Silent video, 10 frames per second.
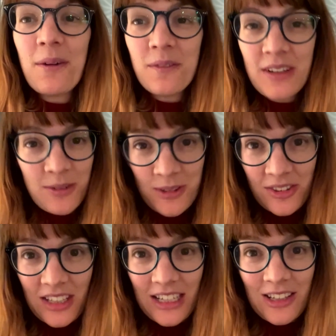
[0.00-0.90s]
we will
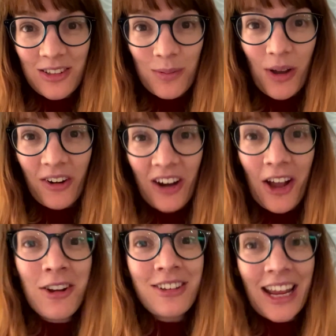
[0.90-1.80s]
see you
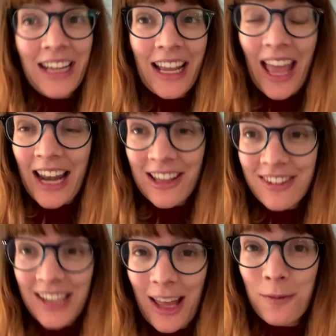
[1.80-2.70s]
tomorrow. Take care, lots
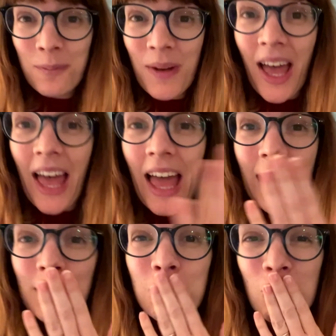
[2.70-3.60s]
of love. Bye.